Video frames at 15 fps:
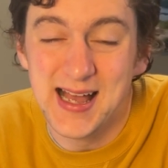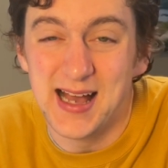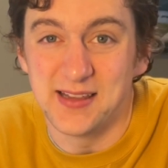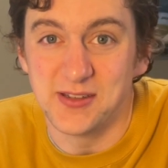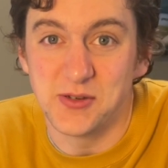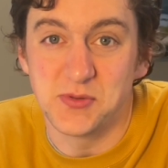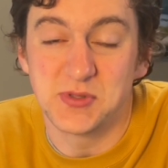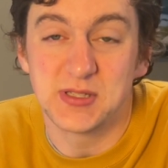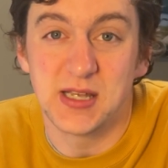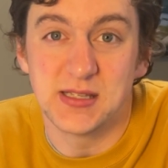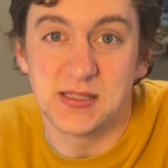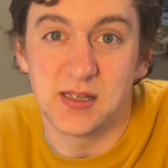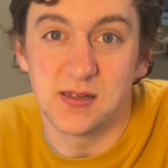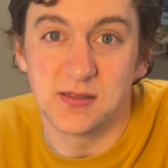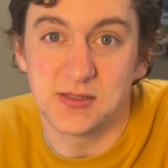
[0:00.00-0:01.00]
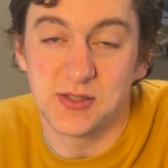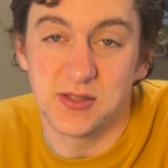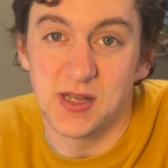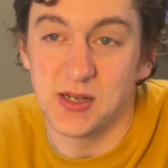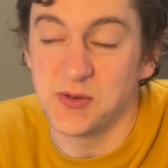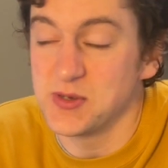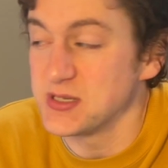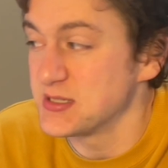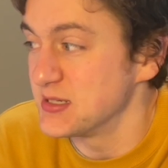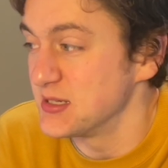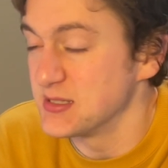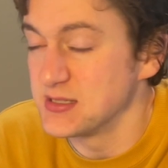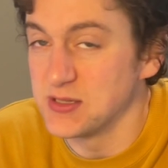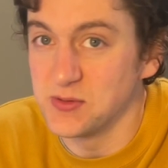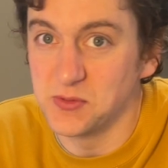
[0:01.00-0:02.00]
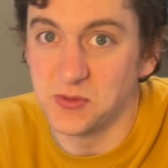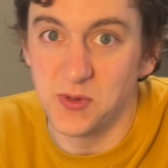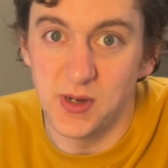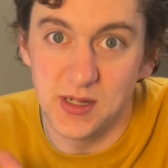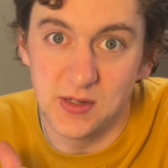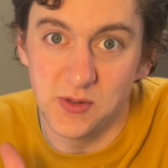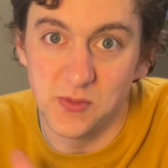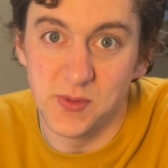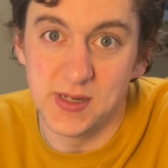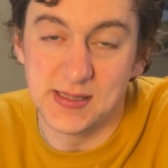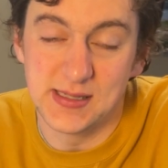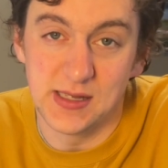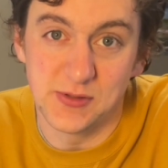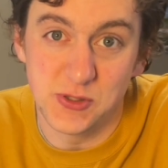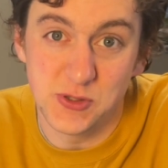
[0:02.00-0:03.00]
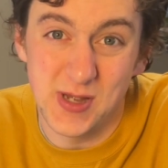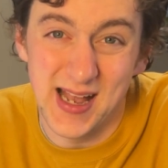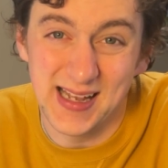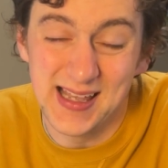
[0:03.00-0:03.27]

and they don't tend to ask you that question until quite a long way down the track.